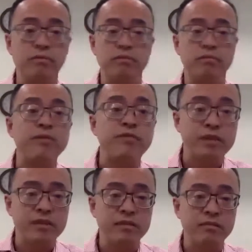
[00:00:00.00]

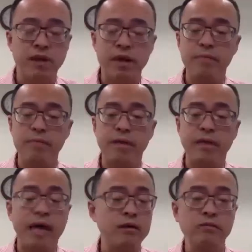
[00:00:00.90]
pivot, right? But
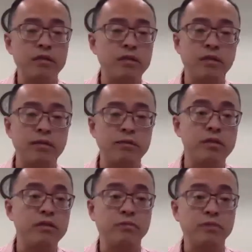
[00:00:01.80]
I don't think that we
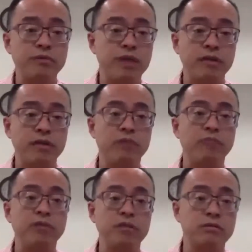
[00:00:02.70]
need to pivot. I think
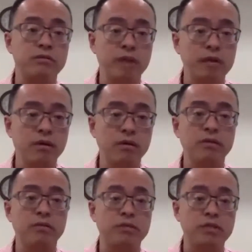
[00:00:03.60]
we need to cut
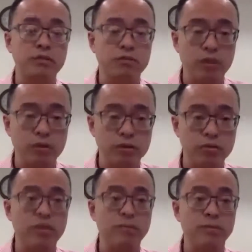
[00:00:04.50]
costs, and we need to go
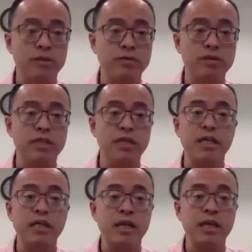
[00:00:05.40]
through that period
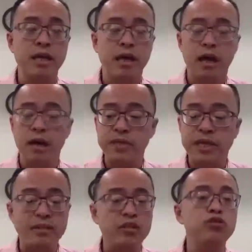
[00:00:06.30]
and
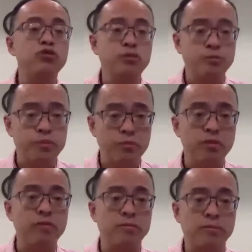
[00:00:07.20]
continue to
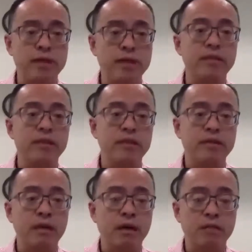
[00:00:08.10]
promote the brand,
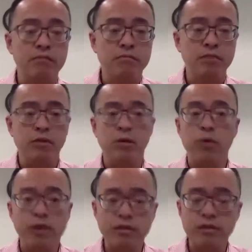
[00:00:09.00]

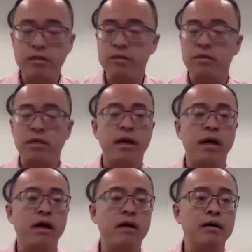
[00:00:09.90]
awareness,
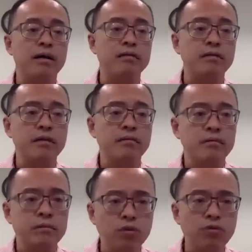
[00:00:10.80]

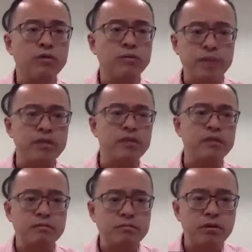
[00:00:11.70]
and go to the
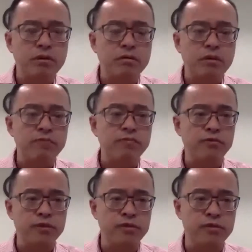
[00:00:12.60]
biggest,
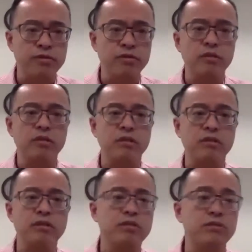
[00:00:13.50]
influencers in the
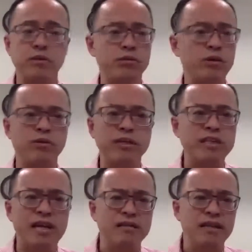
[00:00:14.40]
industry. We already
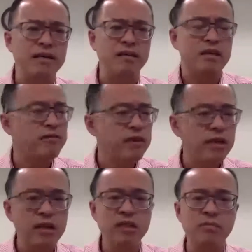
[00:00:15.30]
got like Cleveland
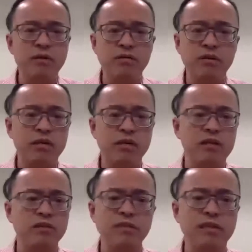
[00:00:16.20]
Clinic, Mayo
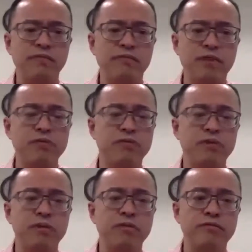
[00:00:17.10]
Clinic. These are very,
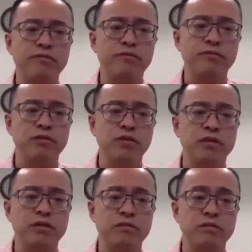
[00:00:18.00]
very influential
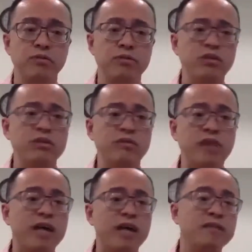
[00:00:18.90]
customers. We could have
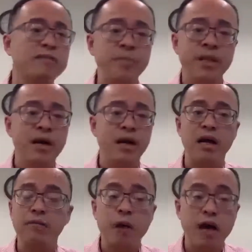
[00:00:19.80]
gotten a
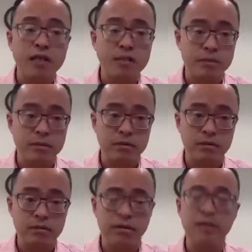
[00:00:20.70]
lot more
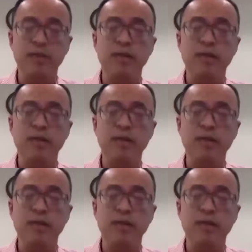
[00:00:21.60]
hospitals, right?